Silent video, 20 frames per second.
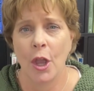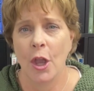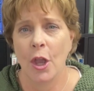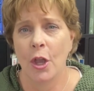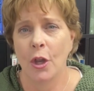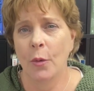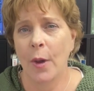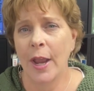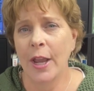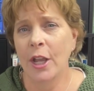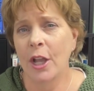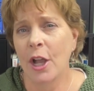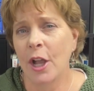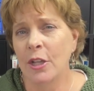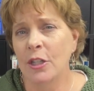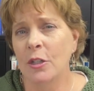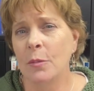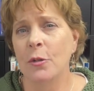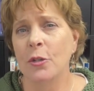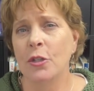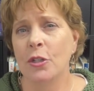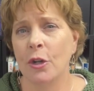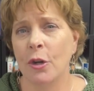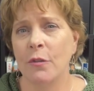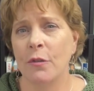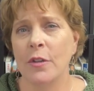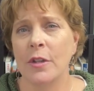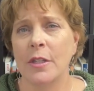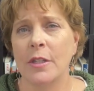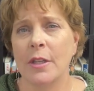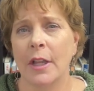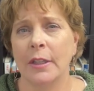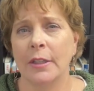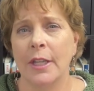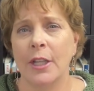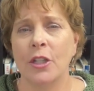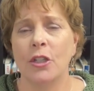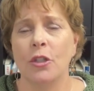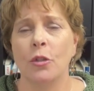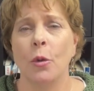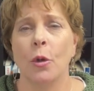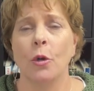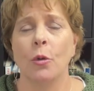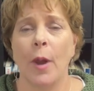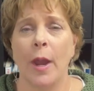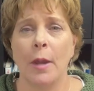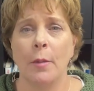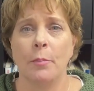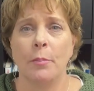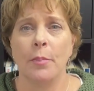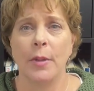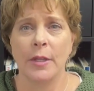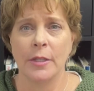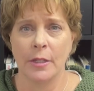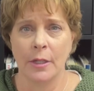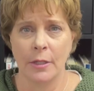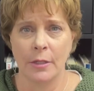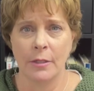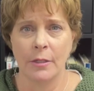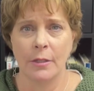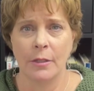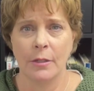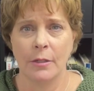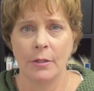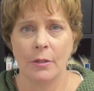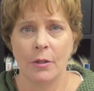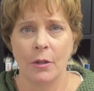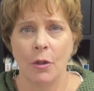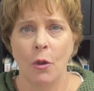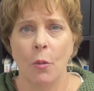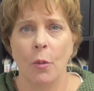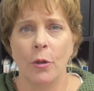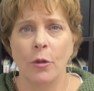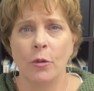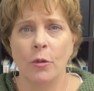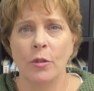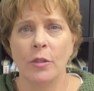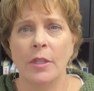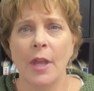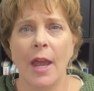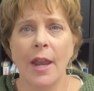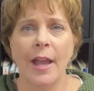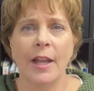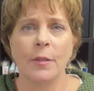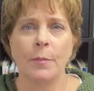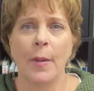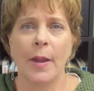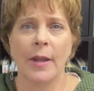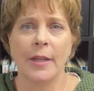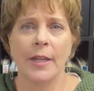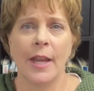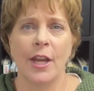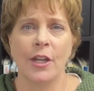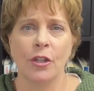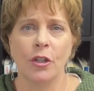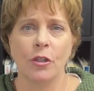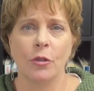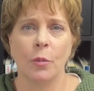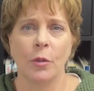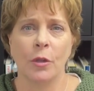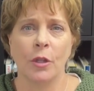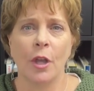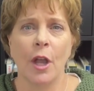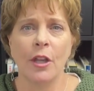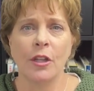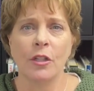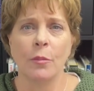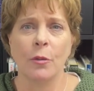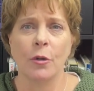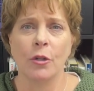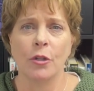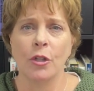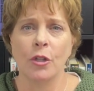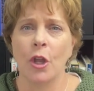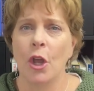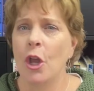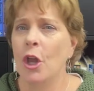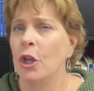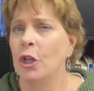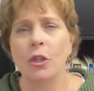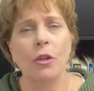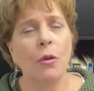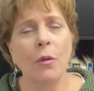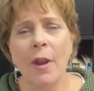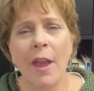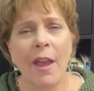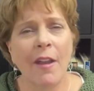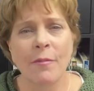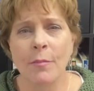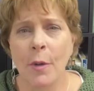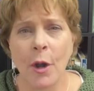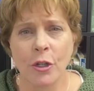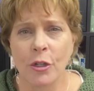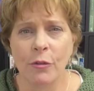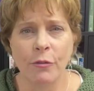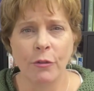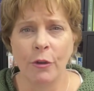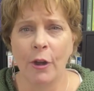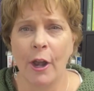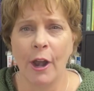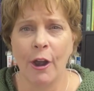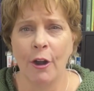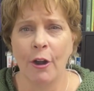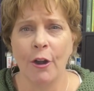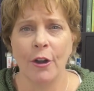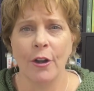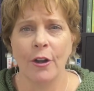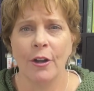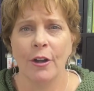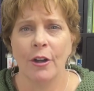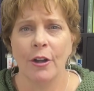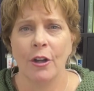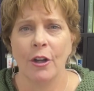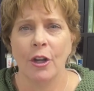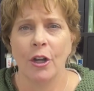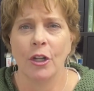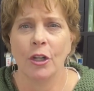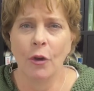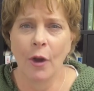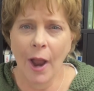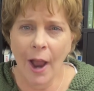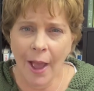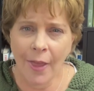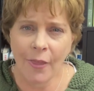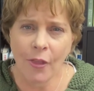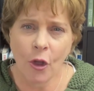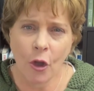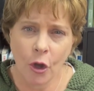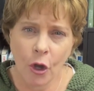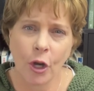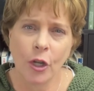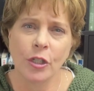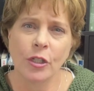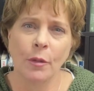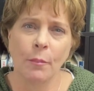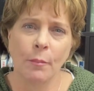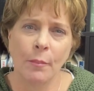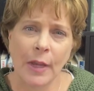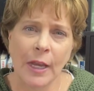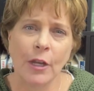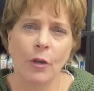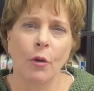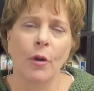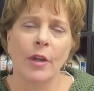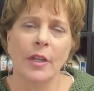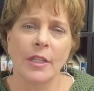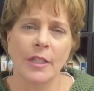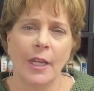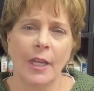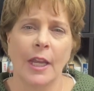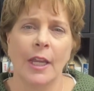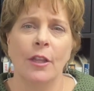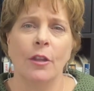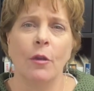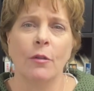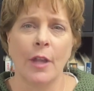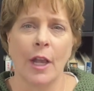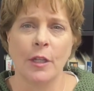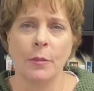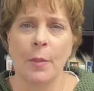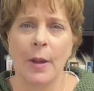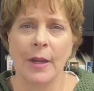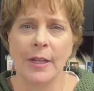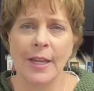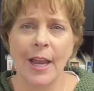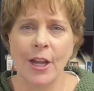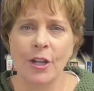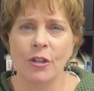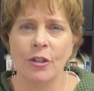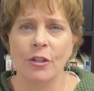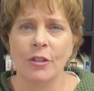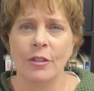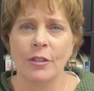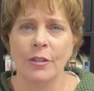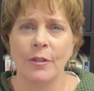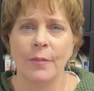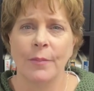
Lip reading: Great customer service leads to a great business. When you set expectations with customers, you don't have margin for error. You're on the hook to meet or exceed those expectations.